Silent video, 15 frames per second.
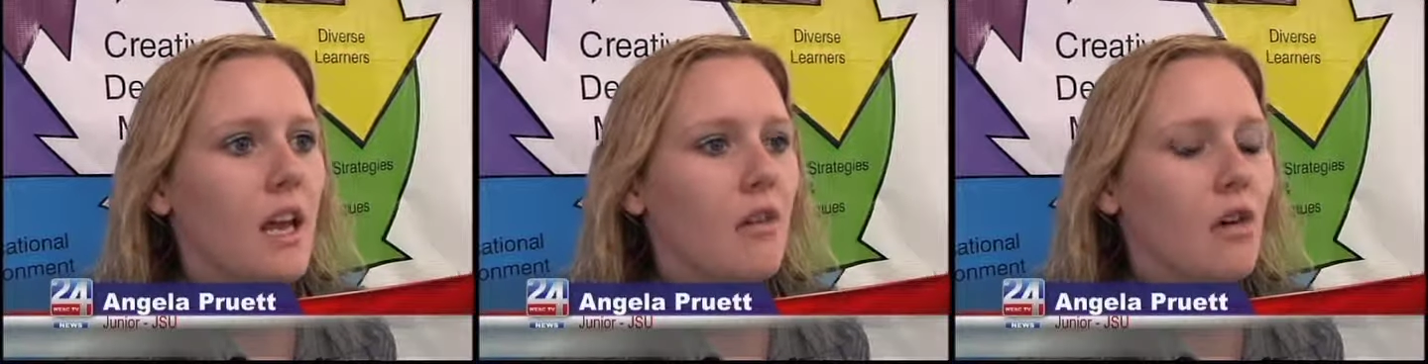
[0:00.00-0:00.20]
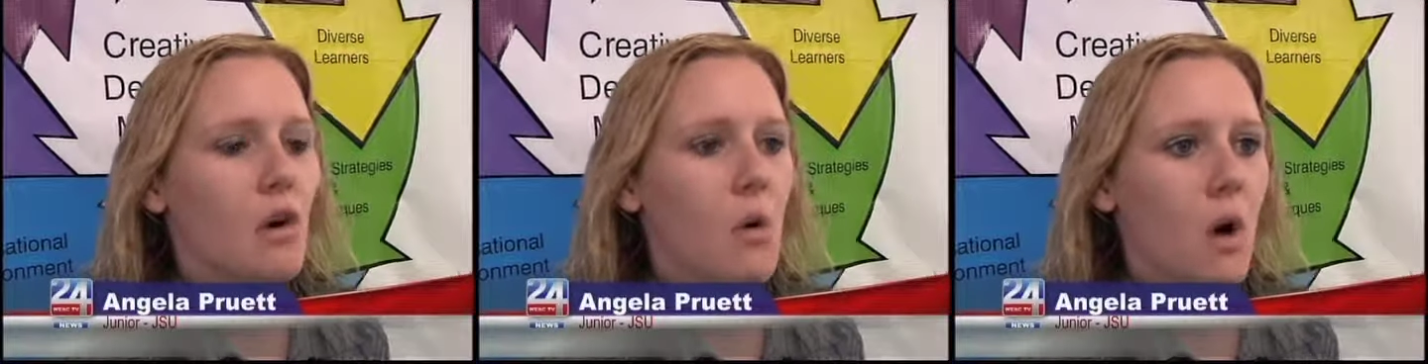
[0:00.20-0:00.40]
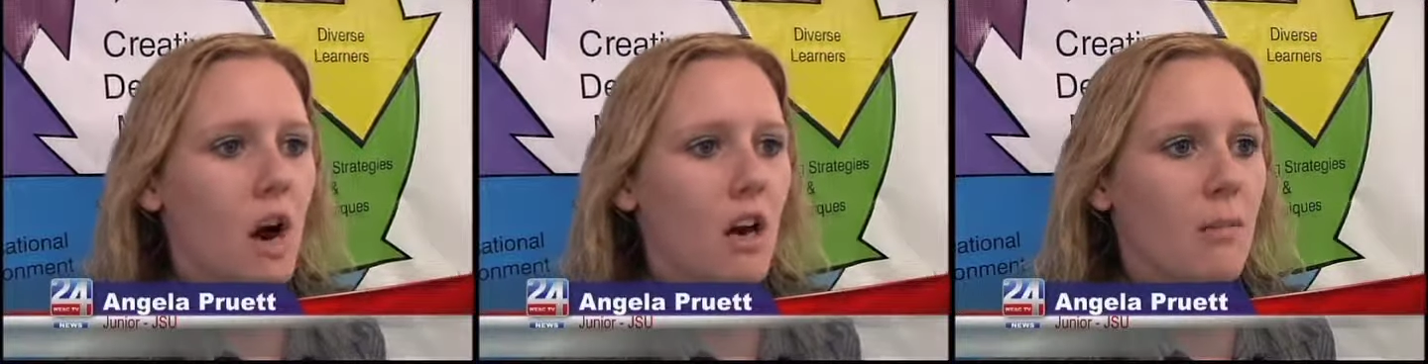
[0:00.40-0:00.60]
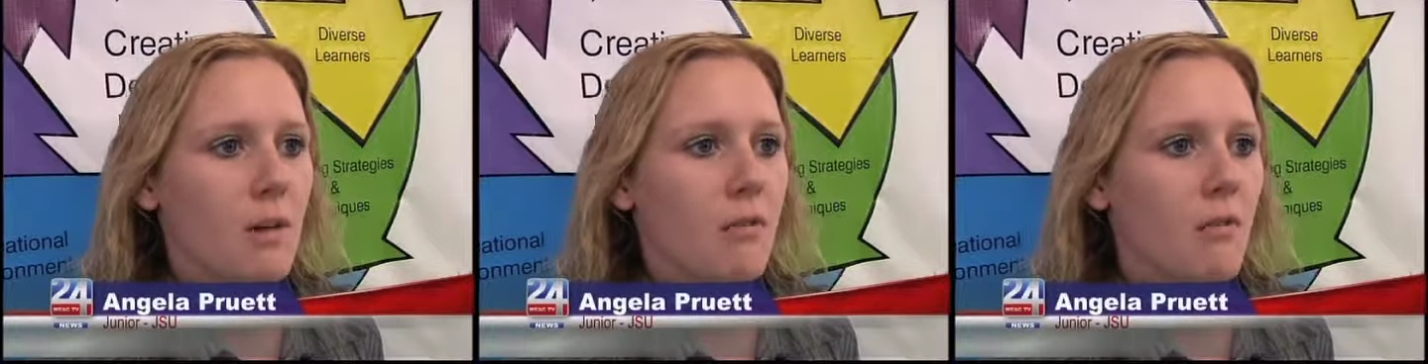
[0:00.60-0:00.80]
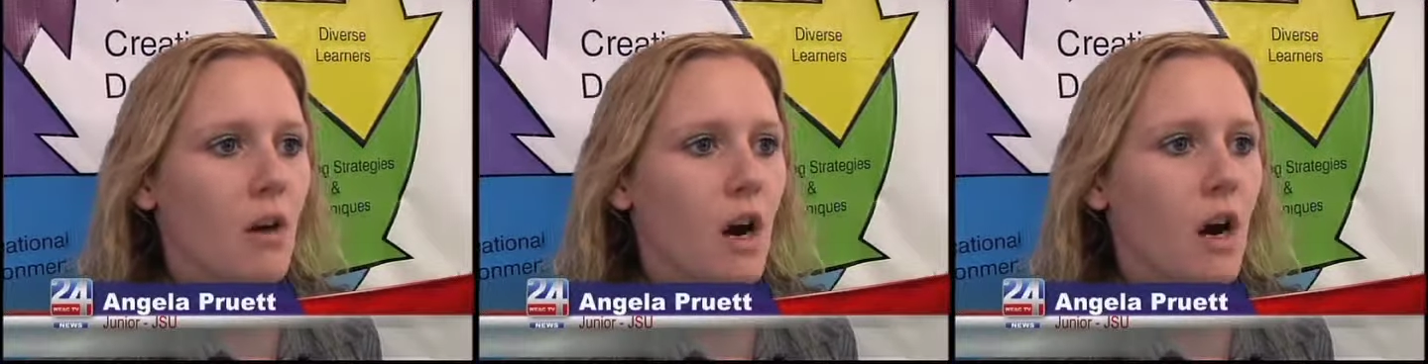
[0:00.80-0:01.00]
a
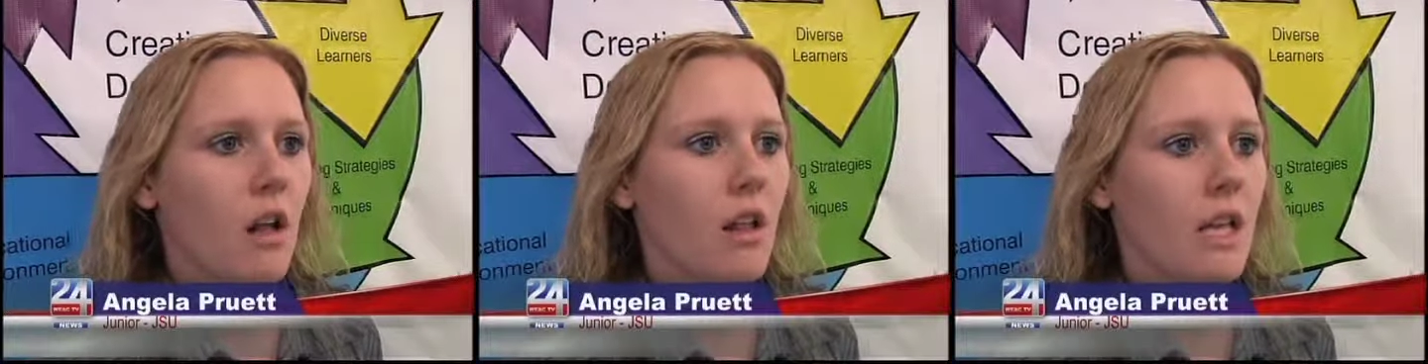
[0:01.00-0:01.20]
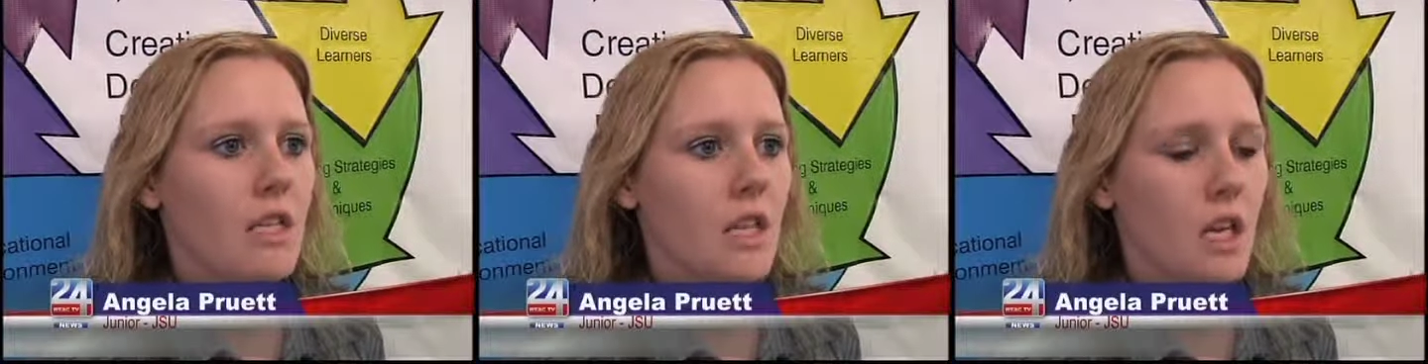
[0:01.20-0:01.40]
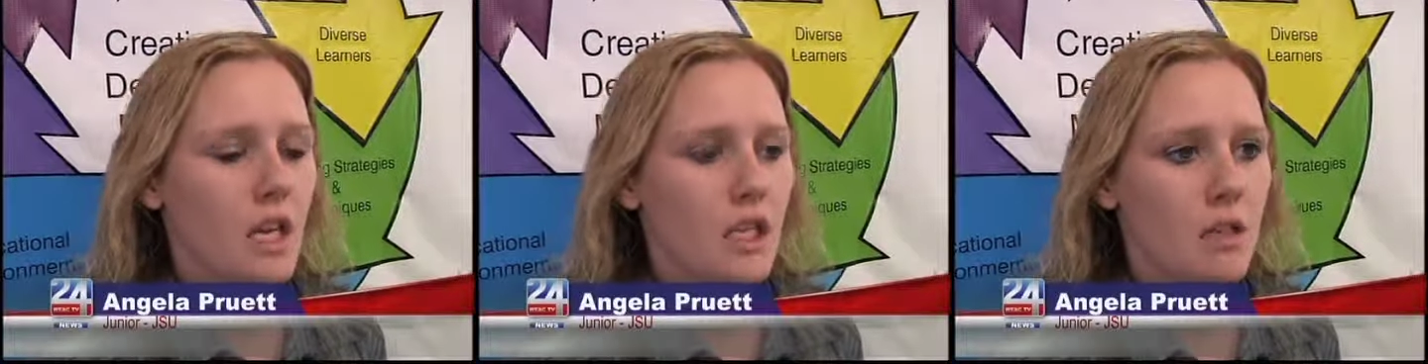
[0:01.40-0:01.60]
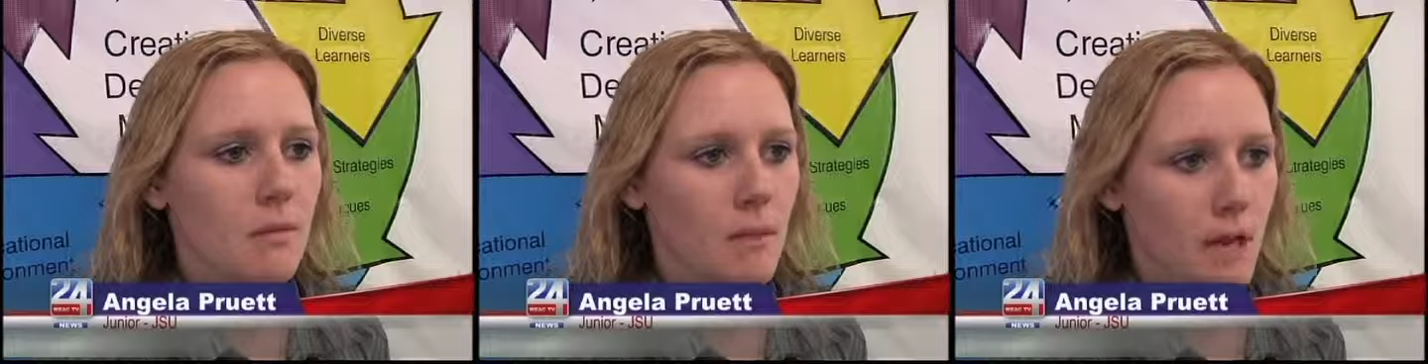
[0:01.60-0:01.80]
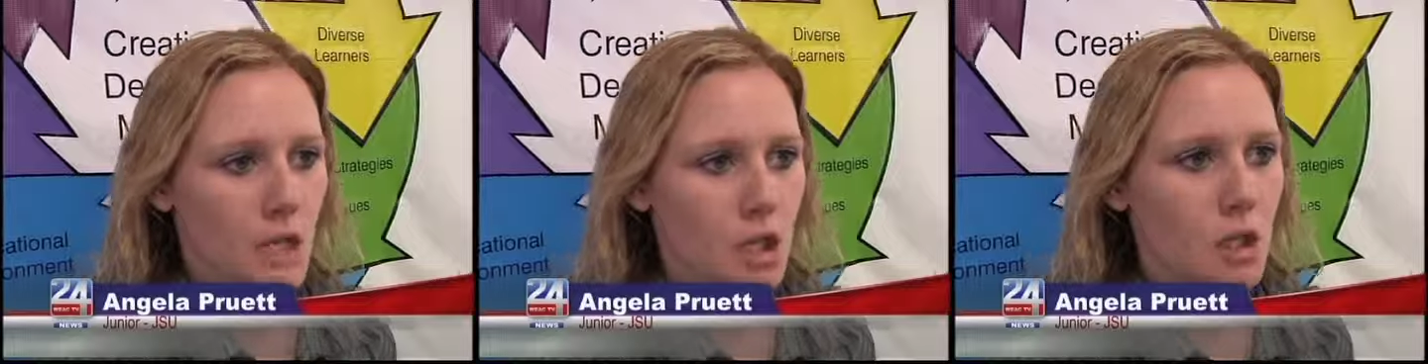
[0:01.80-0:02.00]
requirement for all
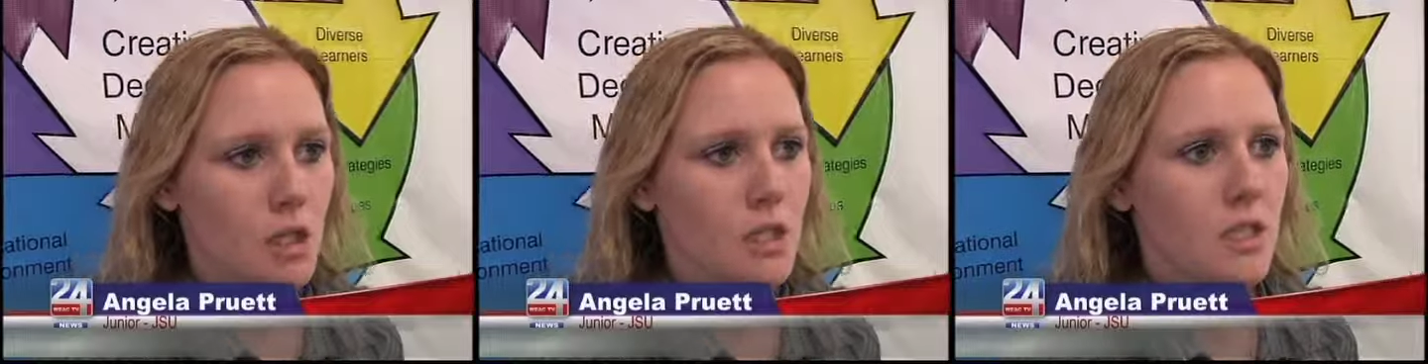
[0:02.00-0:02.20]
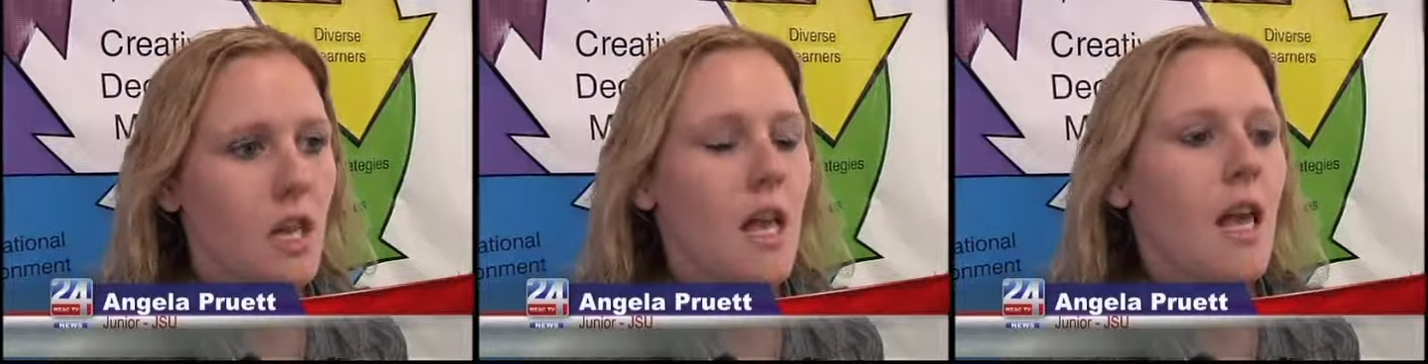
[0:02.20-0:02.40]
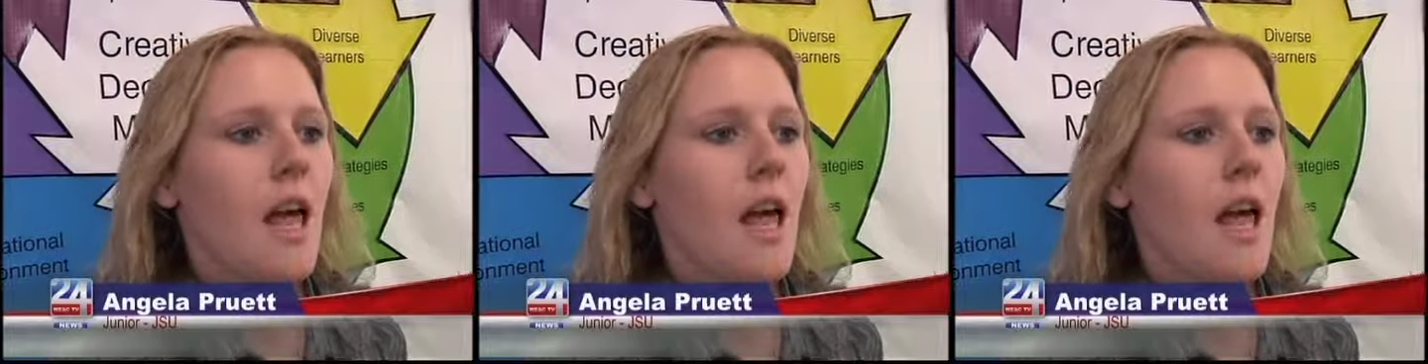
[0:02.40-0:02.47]
education majors